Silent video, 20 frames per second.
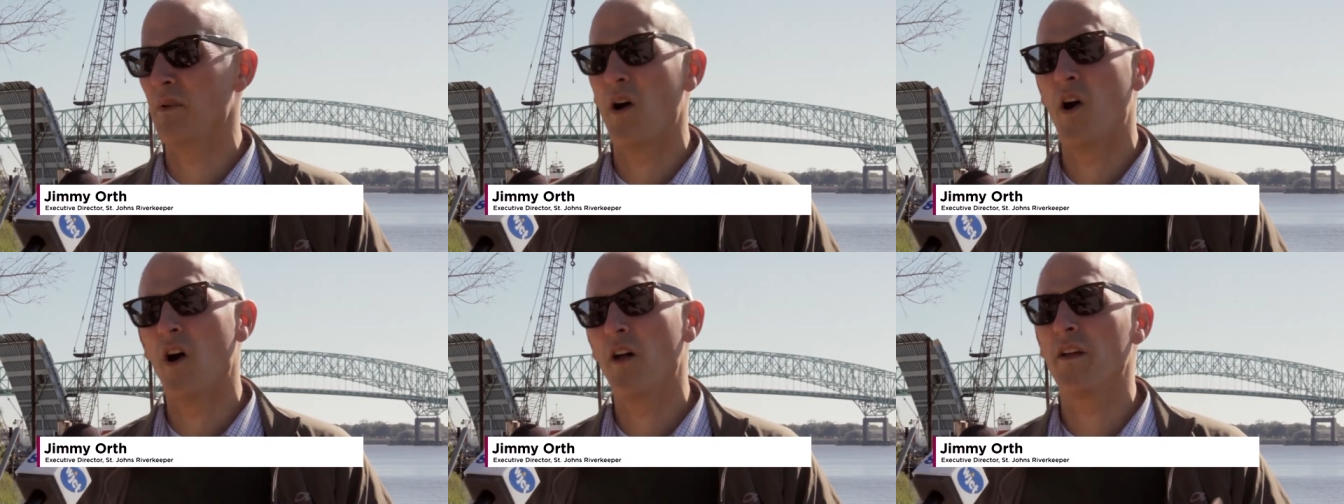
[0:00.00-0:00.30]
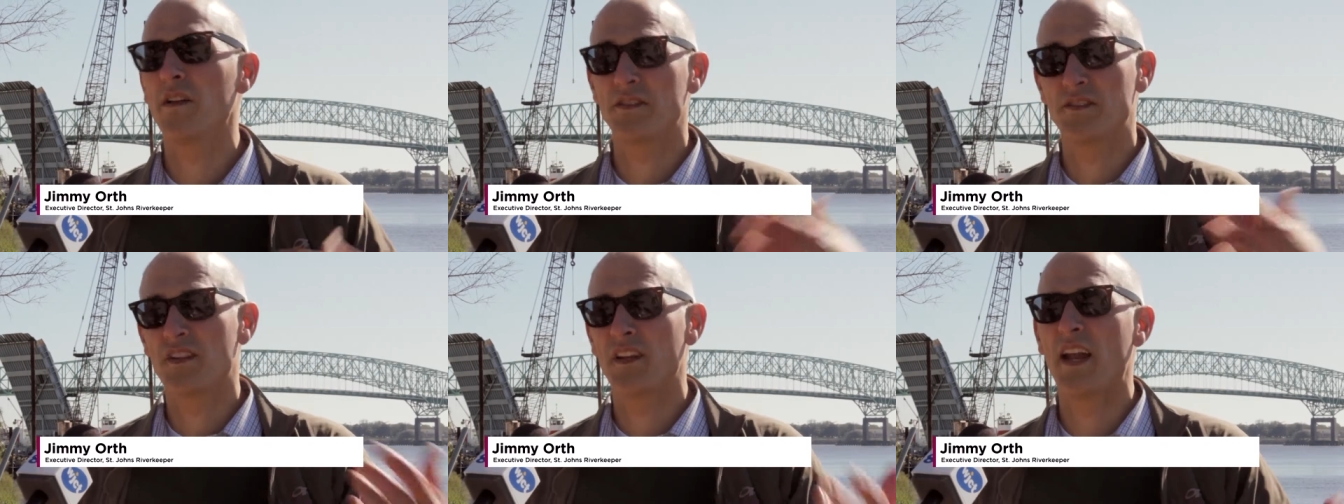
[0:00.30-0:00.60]
all
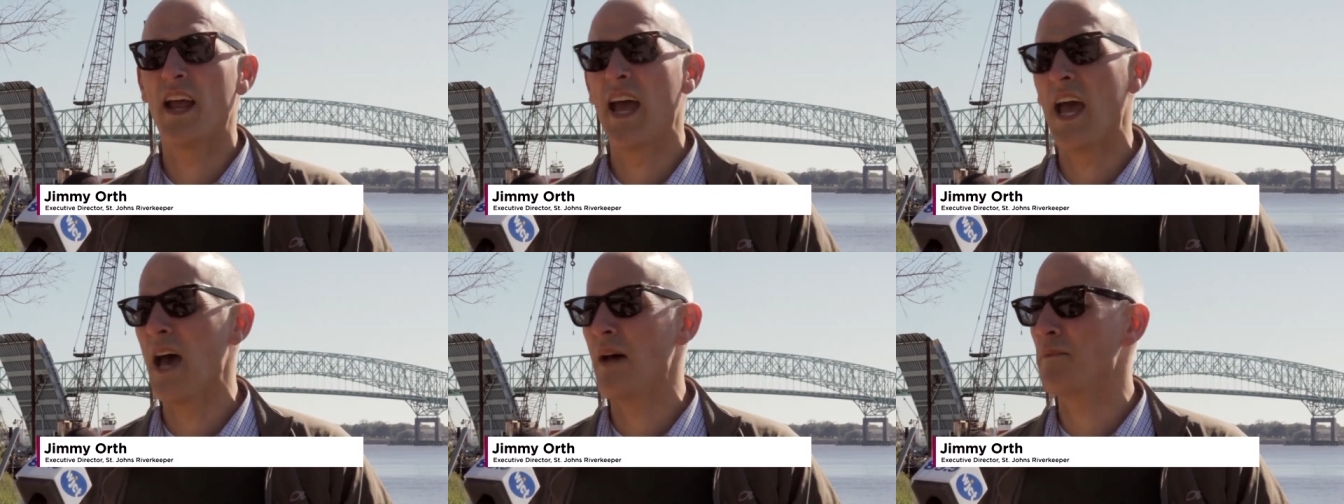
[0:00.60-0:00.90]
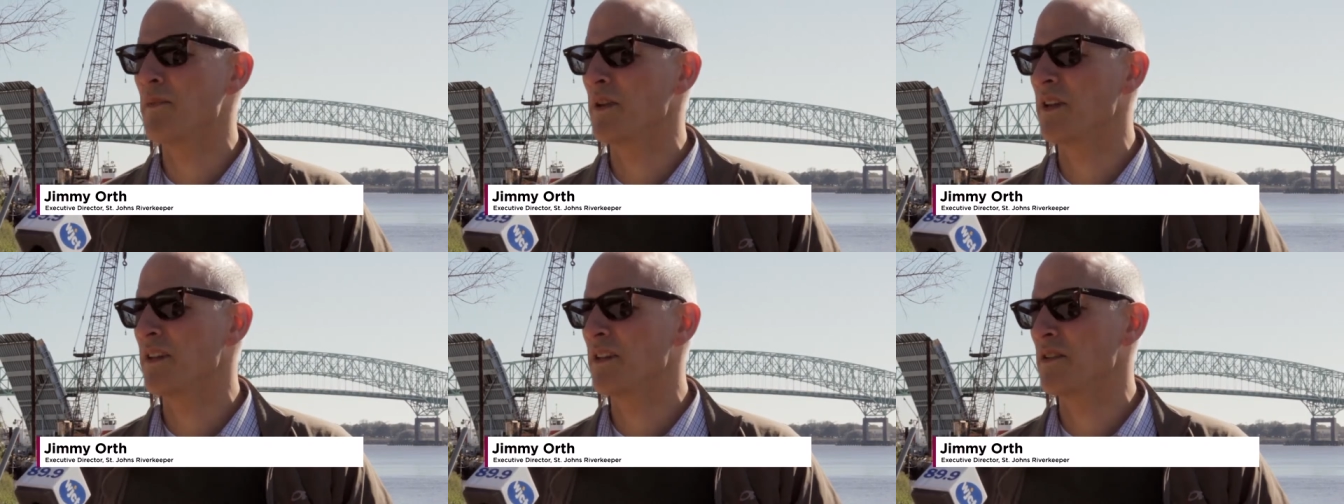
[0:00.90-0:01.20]
that's going to
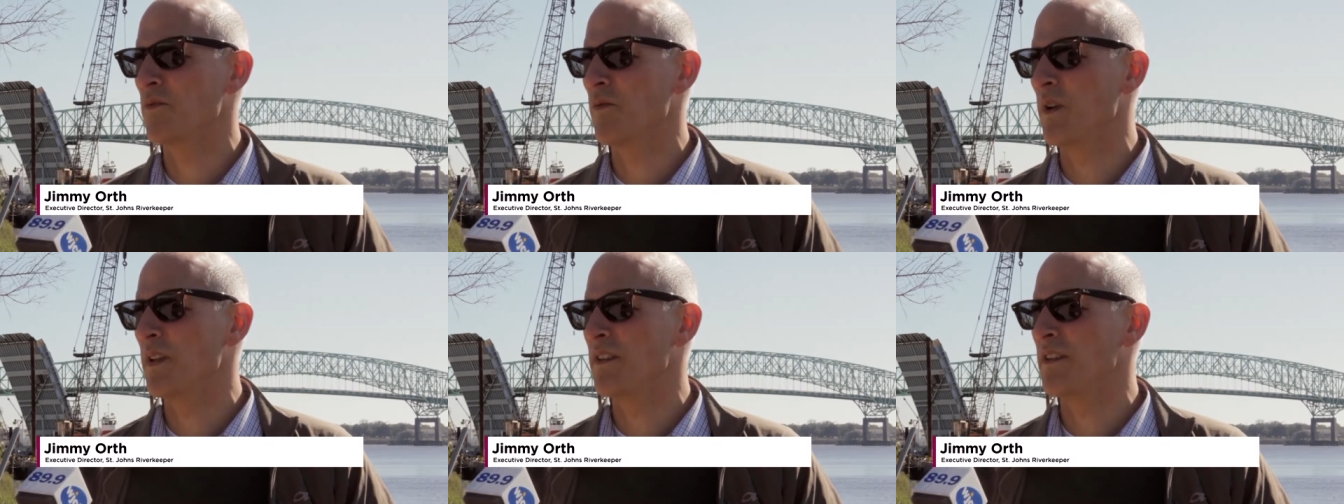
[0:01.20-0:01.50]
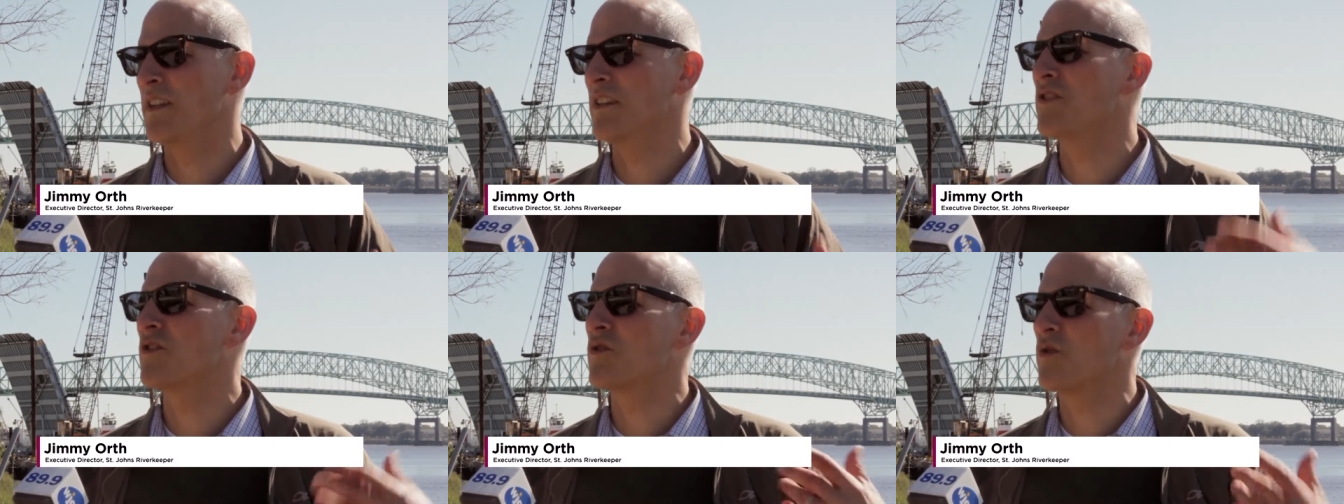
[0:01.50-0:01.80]
happen is with
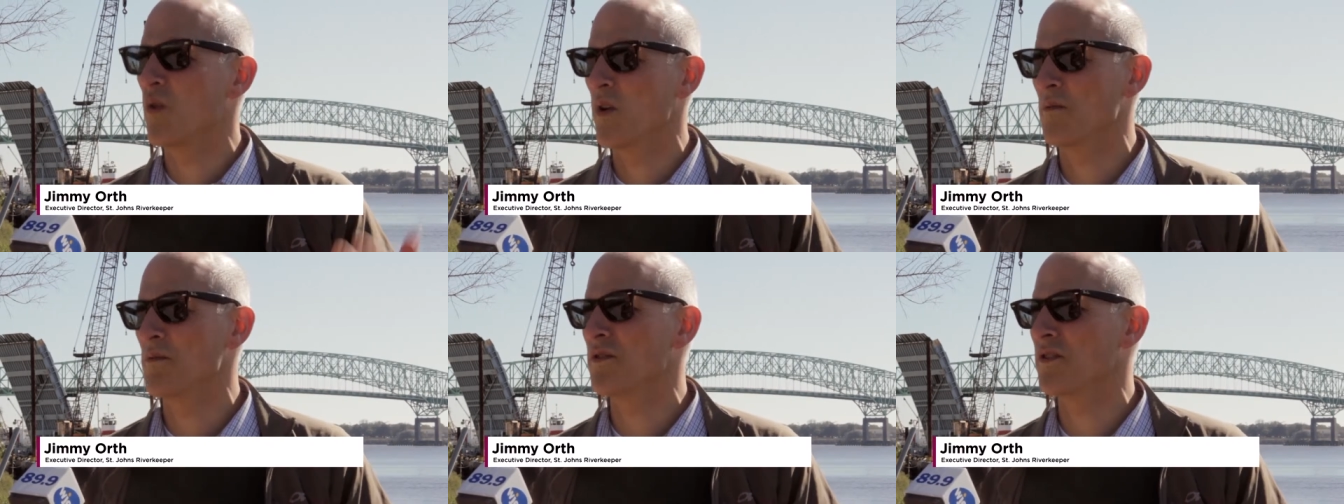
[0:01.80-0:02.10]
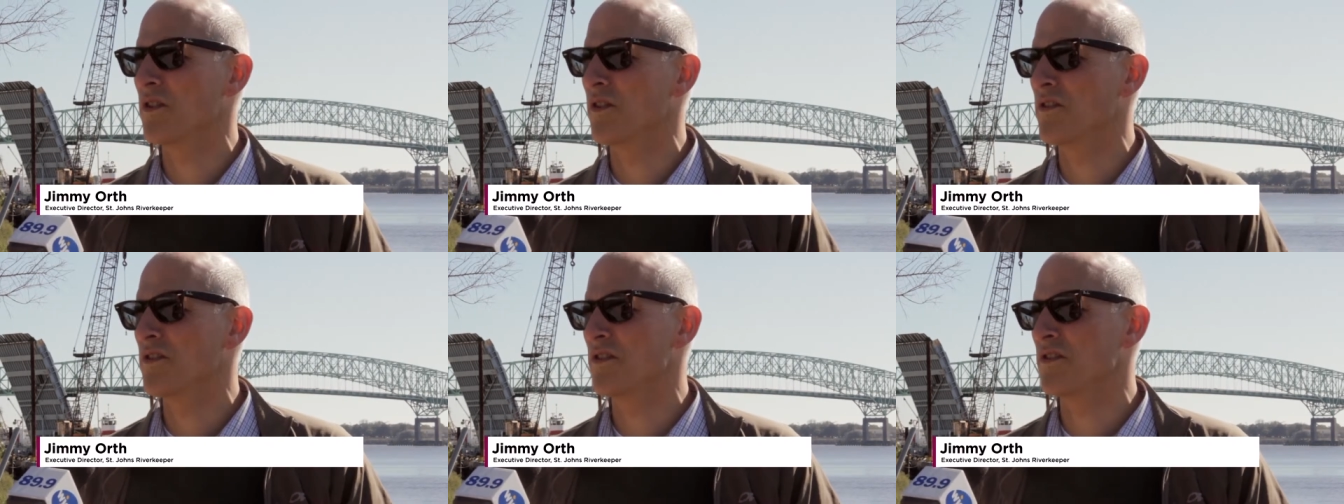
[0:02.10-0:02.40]
these storm
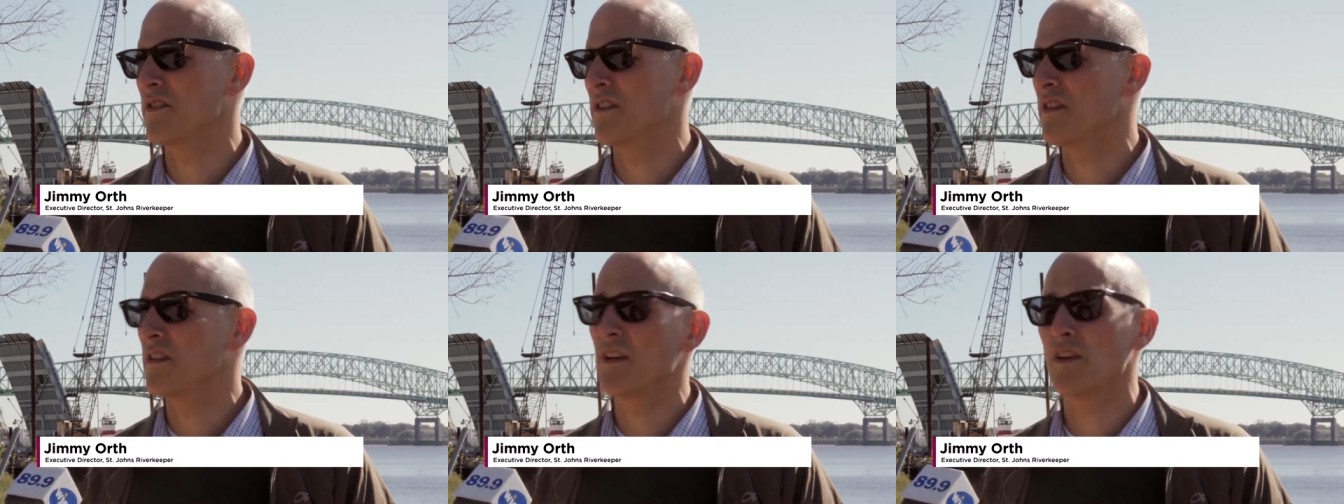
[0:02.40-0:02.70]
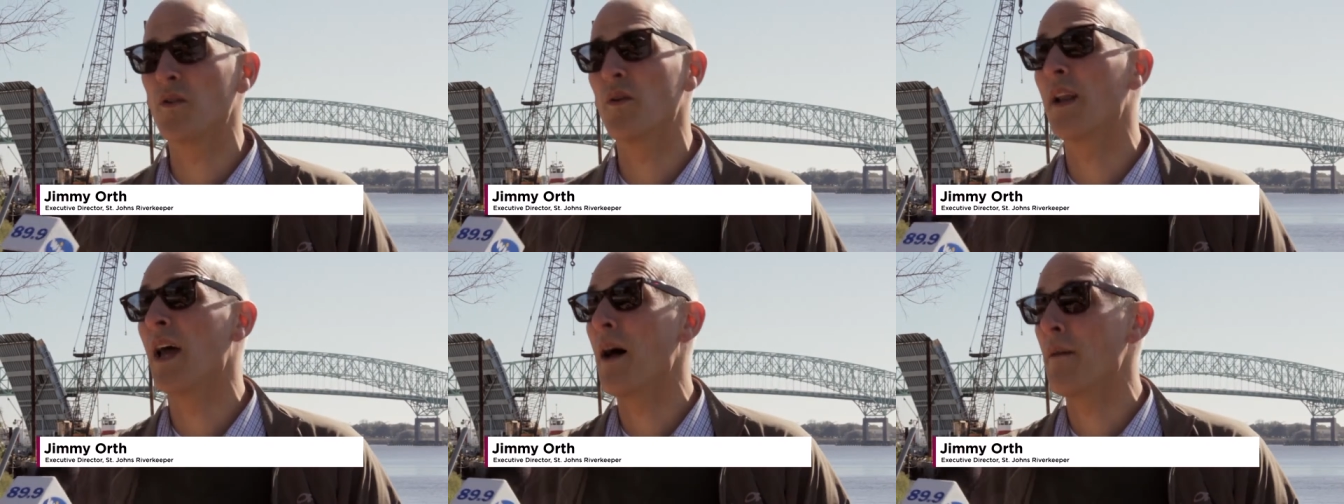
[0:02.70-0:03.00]
surges and
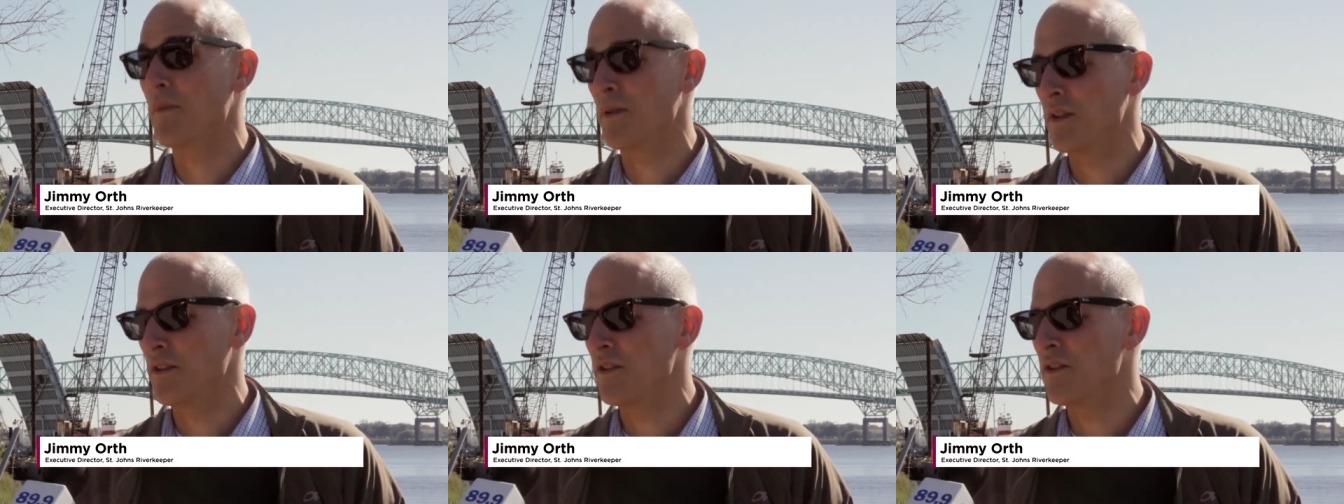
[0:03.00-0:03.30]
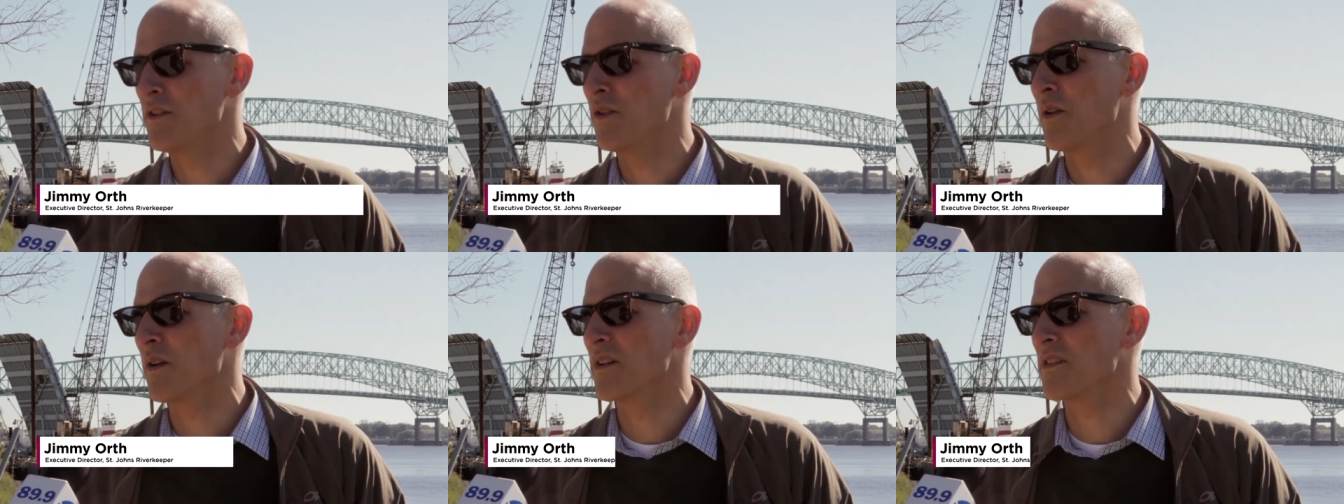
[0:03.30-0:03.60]
look what happened in
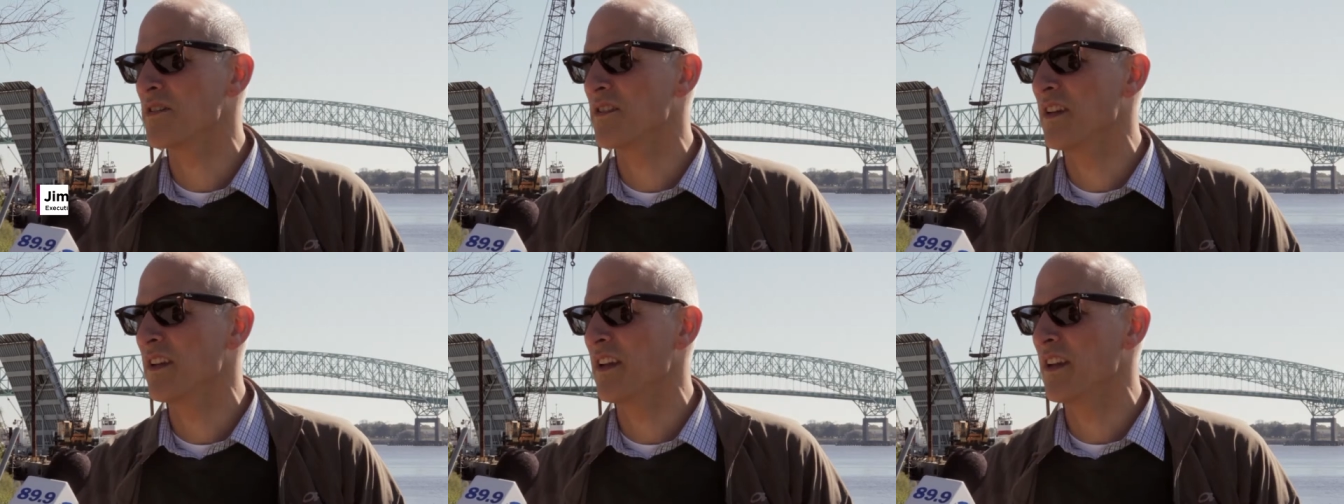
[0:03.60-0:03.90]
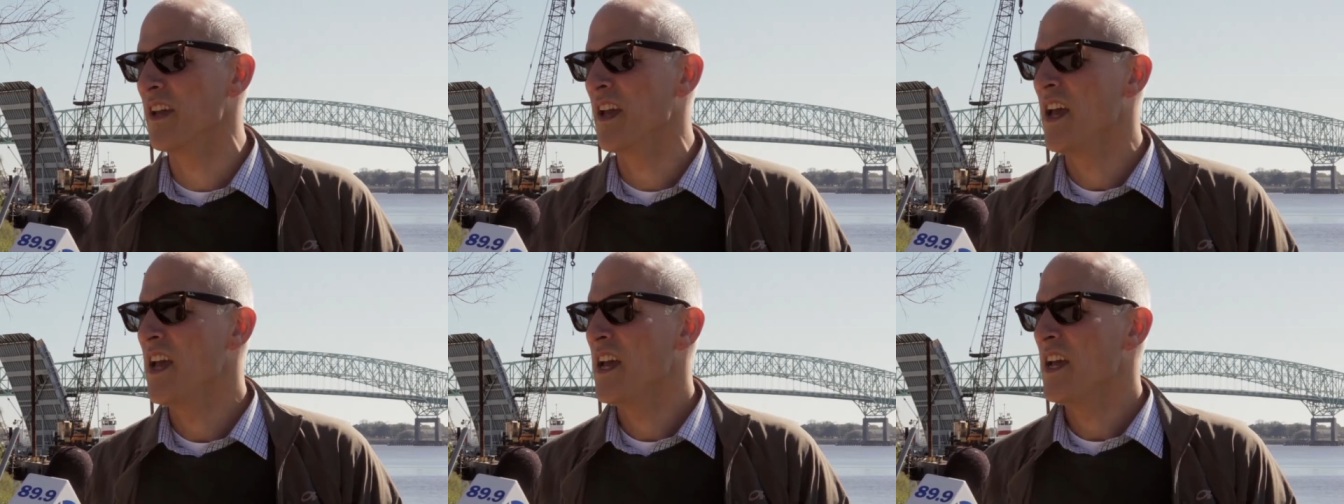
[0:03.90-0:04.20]
New York City.